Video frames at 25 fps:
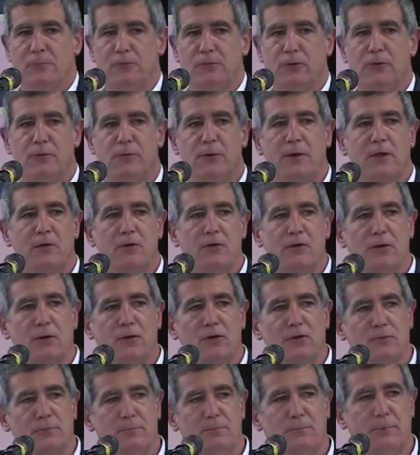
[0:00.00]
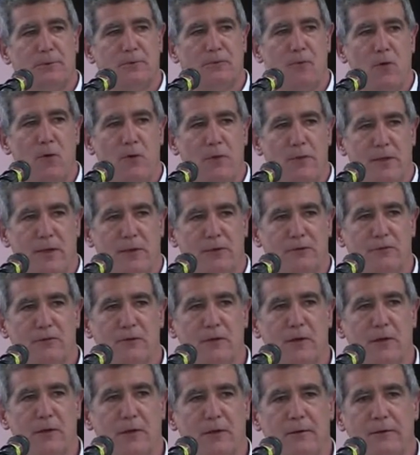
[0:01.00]
So, 300 years before this,
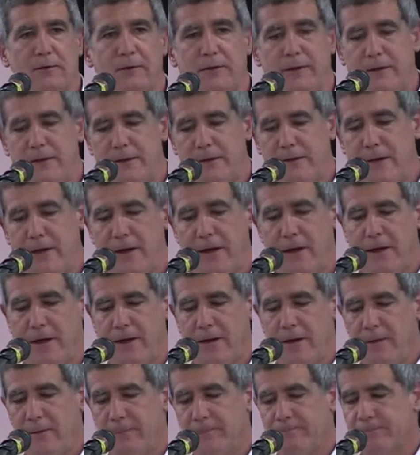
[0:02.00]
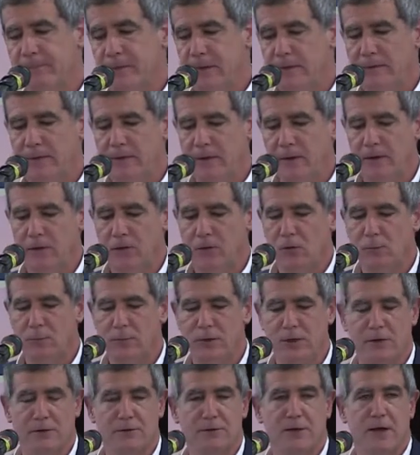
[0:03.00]
the uh, the
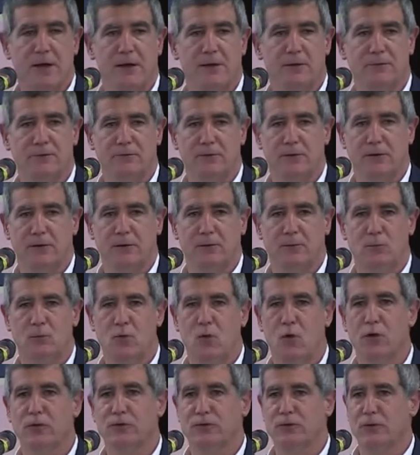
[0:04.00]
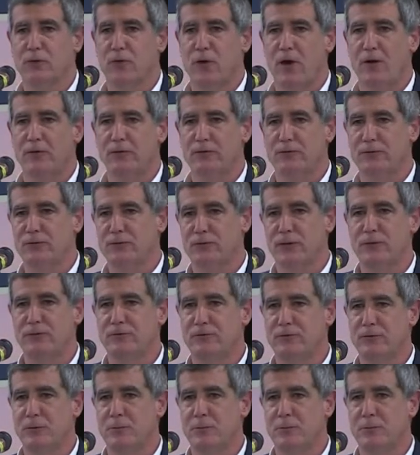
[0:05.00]
Umayyad dynasty roars across the Straits of